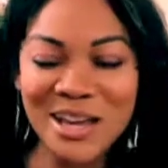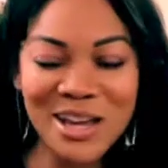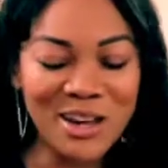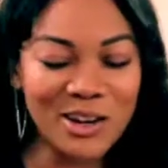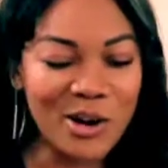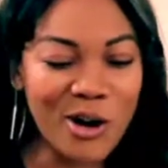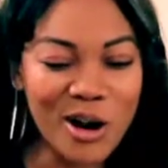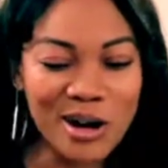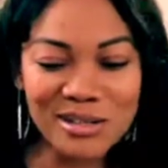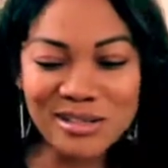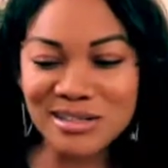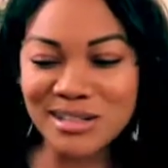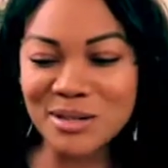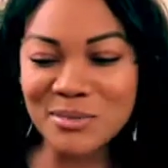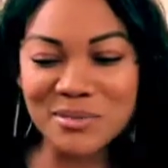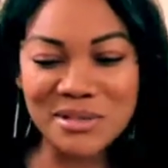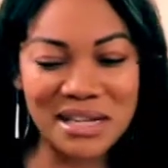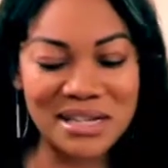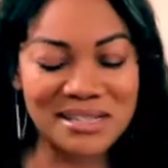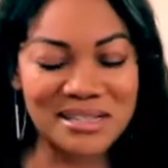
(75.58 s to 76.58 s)
It all
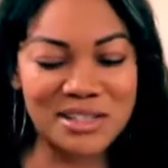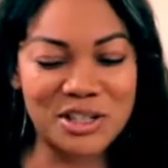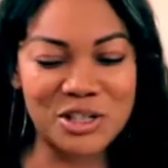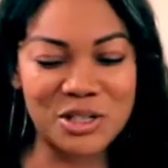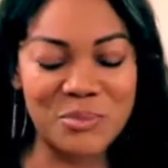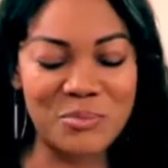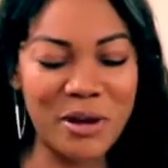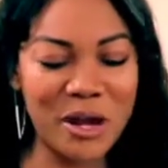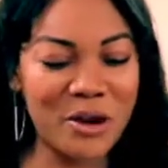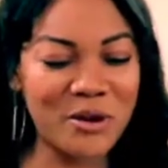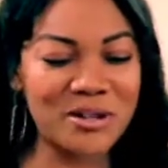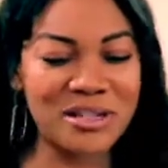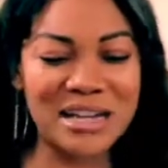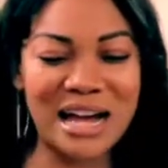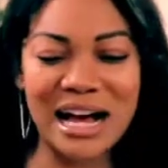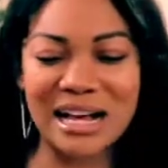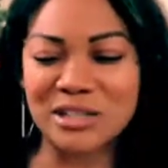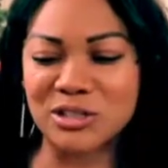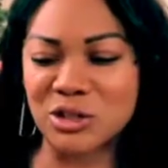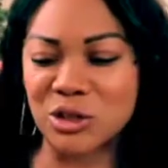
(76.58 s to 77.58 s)
seems like such a
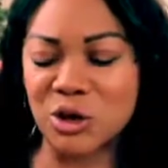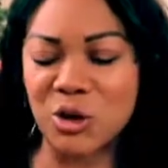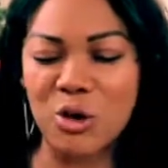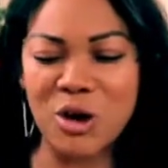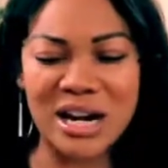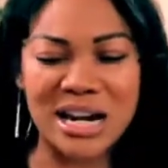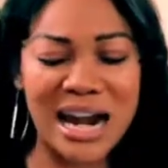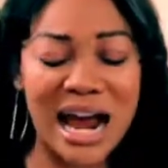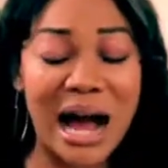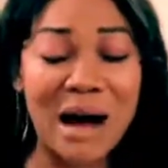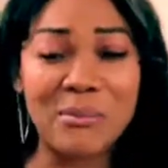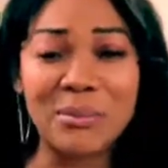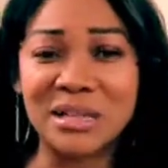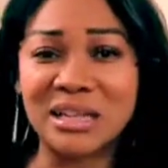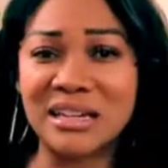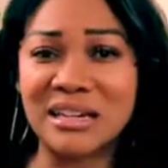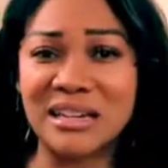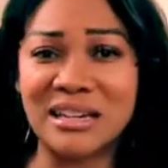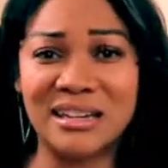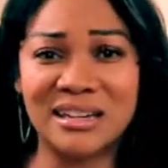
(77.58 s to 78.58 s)
paradoxical
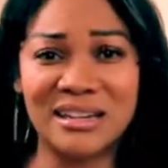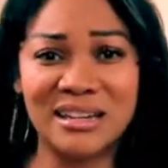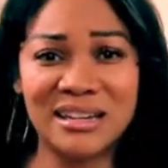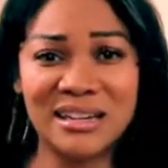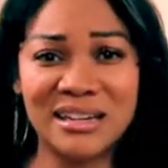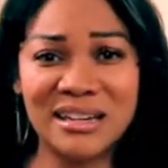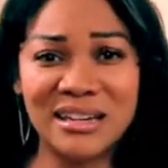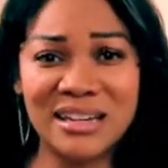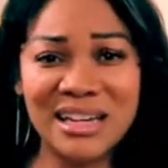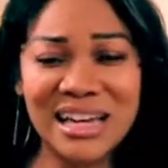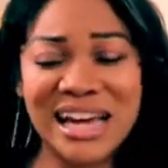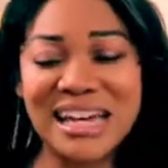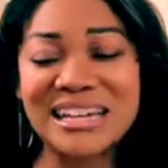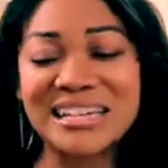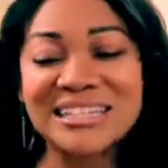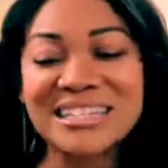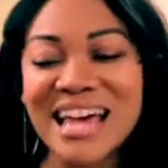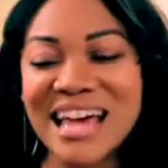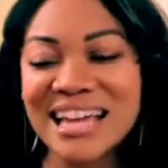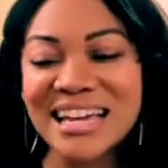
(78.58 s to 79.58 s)
anomaly. And
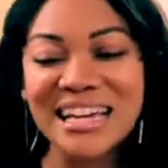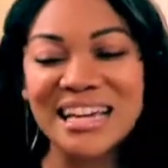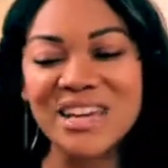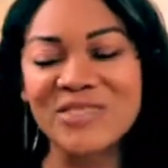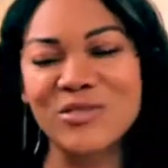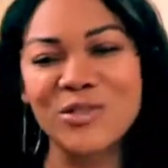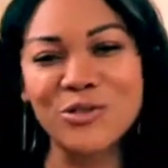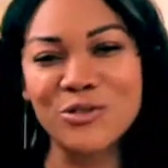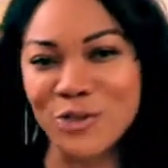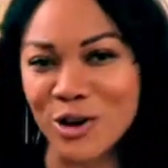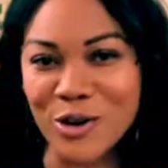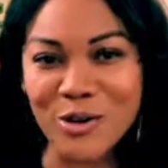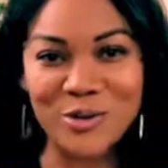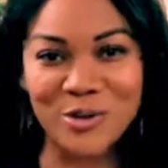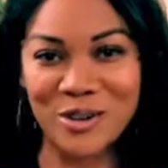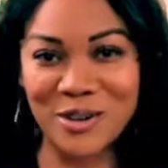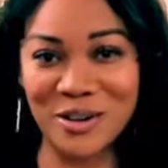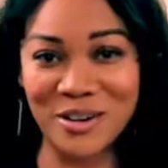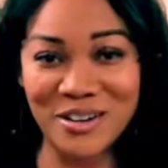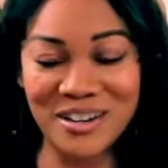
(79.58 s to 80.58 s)
to take it even
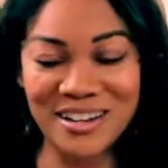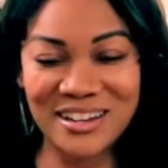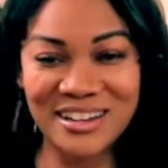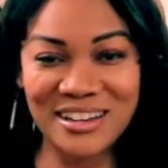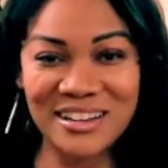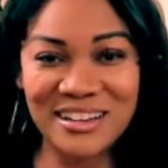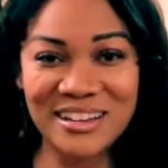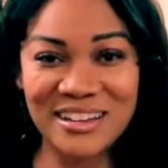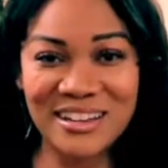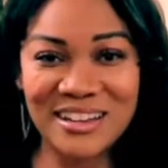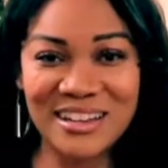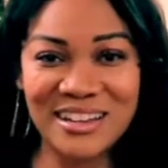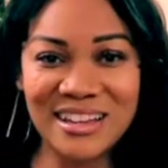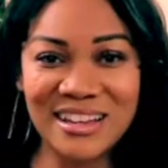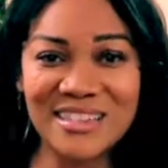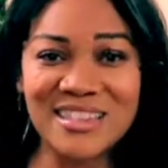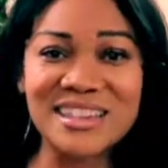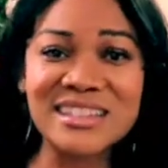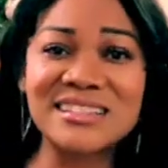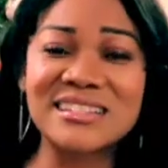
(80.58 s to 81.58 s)
further,
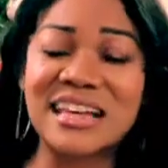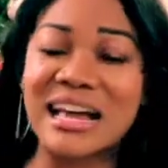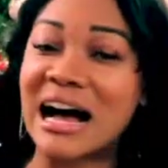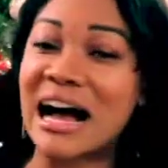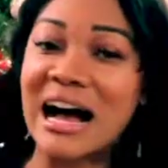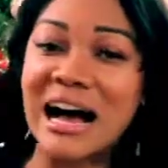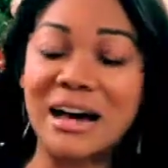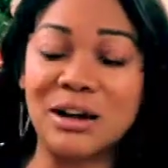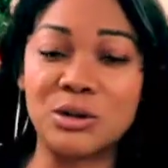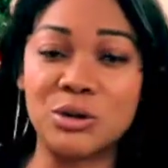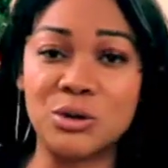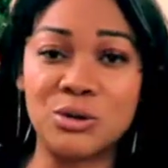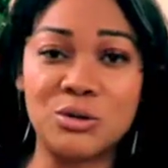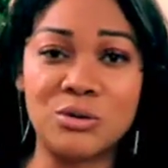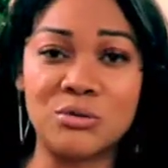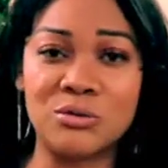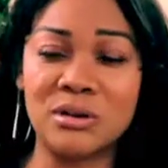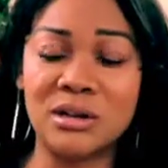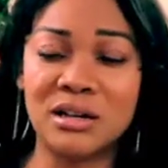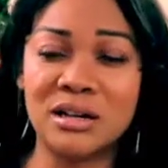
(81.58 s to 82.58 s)
this God
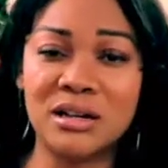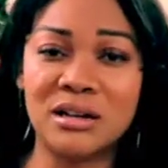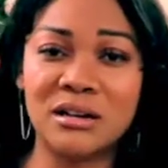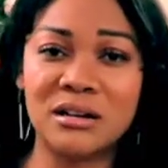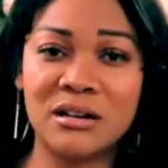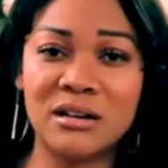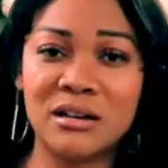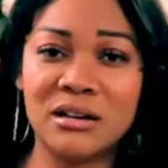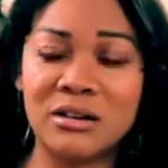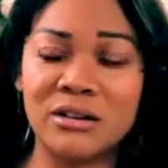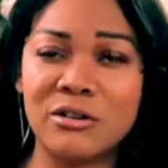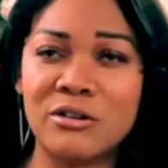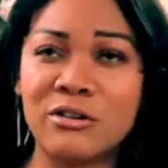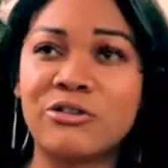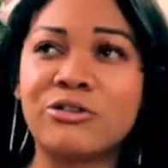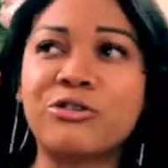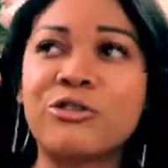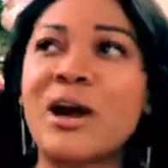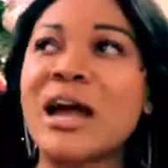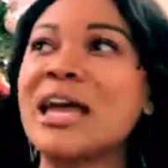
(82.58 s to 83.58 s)
who
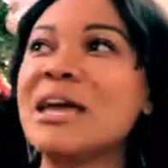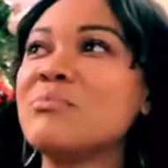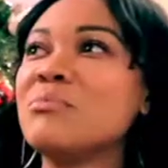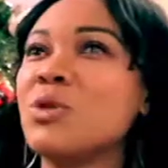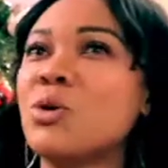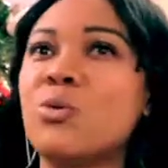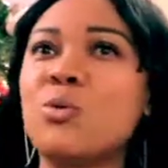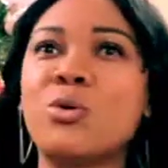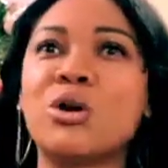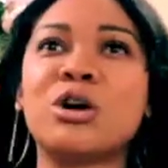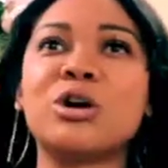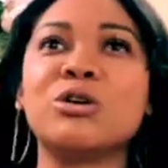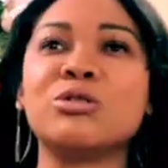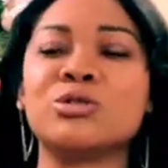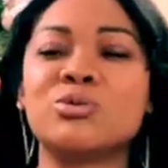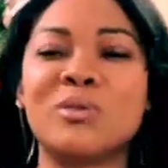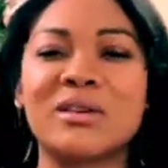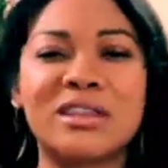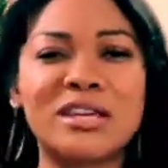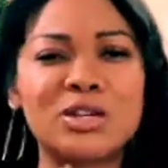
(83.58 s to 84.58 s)
framed the
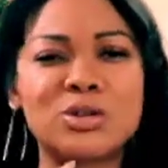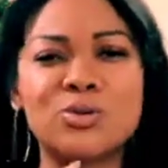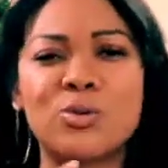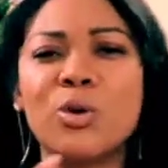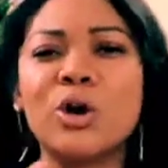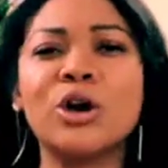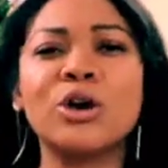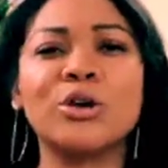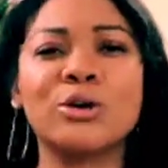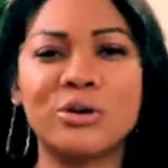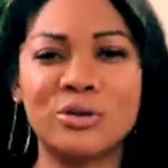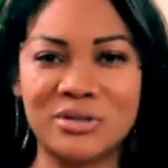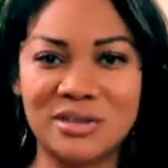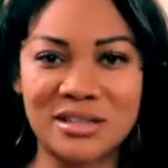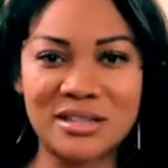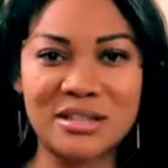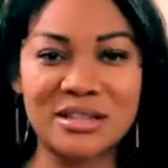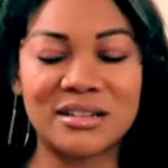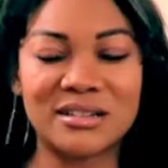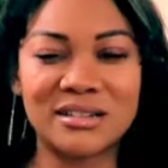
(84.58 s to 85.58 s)
worlds with his
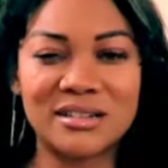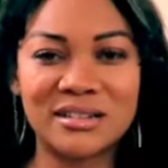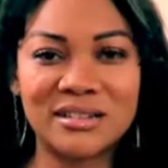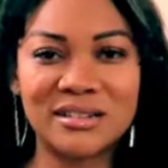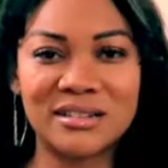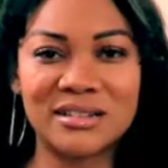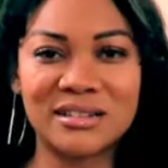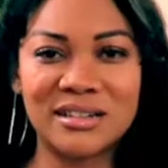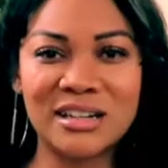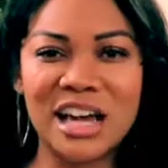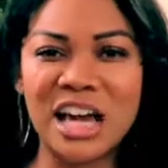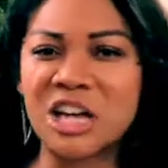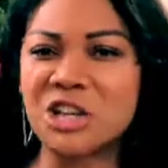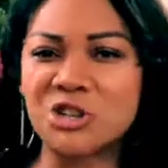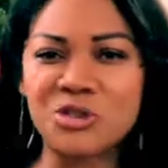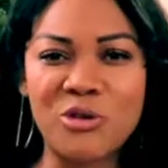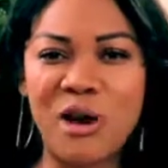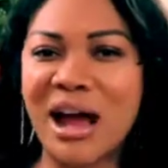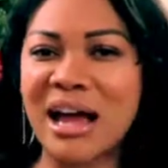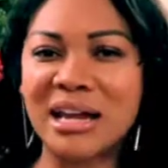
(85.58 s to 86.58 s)
words, and
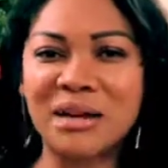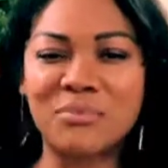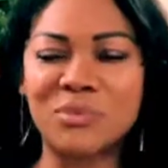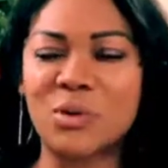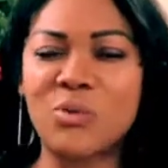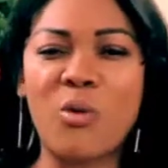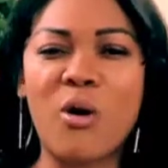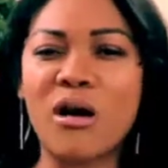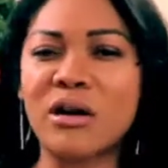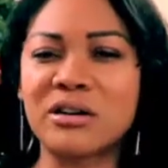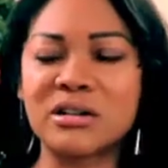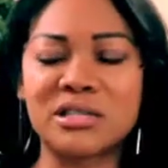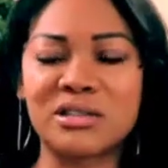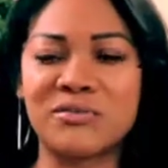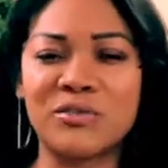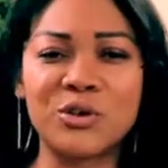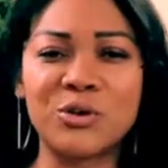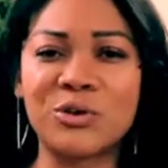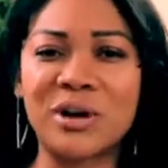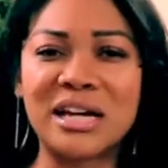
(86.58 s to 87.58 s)
dried up the waters
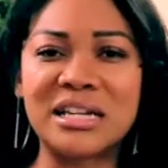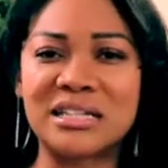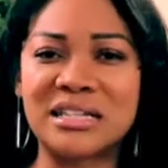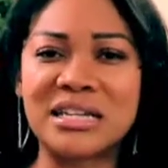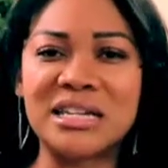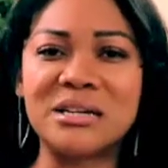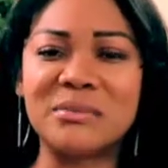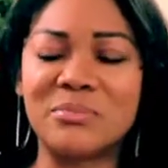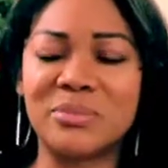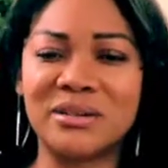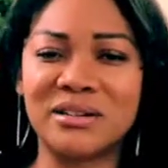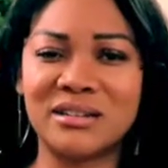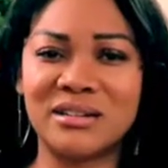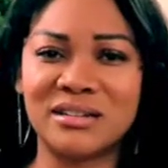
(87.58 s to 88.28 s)
of the great deep.